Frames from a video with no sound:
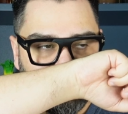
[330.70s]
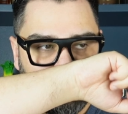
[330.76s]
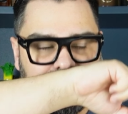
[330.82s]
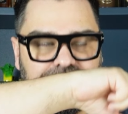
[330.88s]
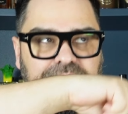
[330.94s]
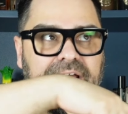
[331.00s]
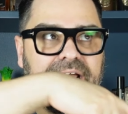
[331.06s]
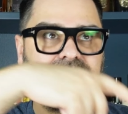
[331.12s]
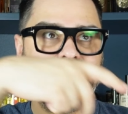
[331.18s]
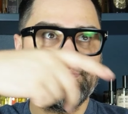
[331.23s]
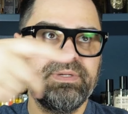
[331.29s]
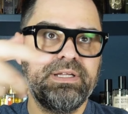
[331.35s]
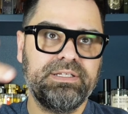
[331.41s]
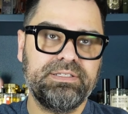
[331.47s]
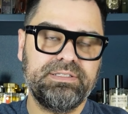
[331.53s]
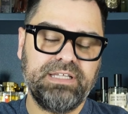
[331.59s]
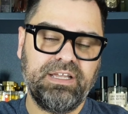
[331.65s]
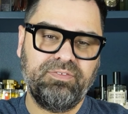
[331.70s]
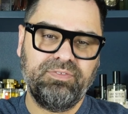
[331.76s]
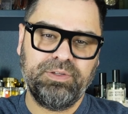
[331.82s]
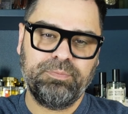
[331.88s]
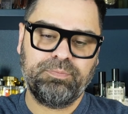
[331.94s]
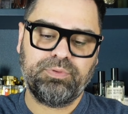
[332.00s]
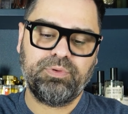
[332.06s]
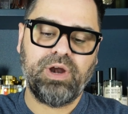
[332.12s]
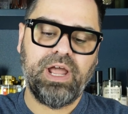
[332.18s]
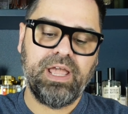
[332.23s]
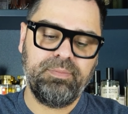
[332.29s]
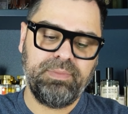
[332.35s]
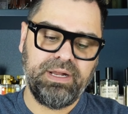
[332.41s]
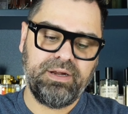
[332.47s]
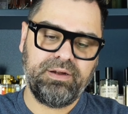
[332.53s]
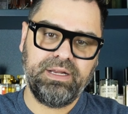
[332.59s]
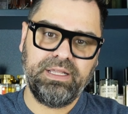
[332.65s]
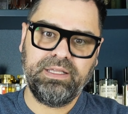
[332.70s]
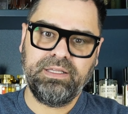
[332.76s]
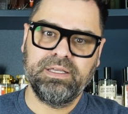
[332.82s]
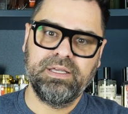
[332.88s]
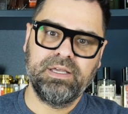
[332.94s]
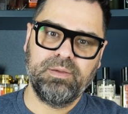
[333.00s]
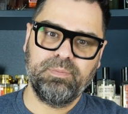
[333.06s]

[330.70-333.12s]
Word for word: Jasmine is definitely primary,